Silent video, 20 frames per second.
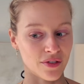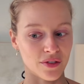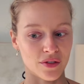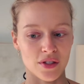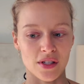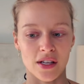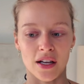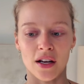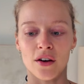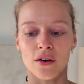and I
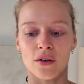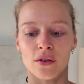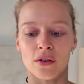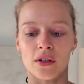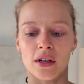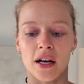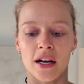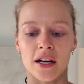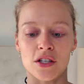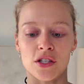was like, oh,
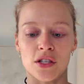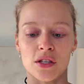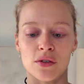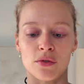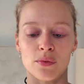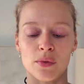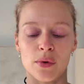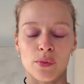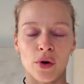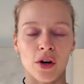it actually
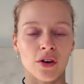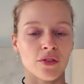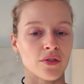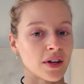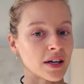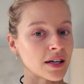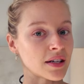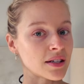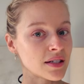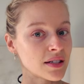would be
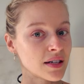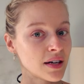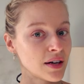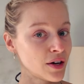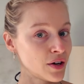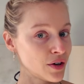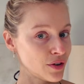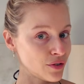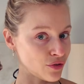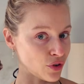perfect
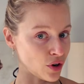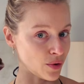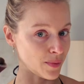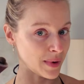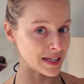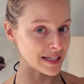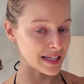for my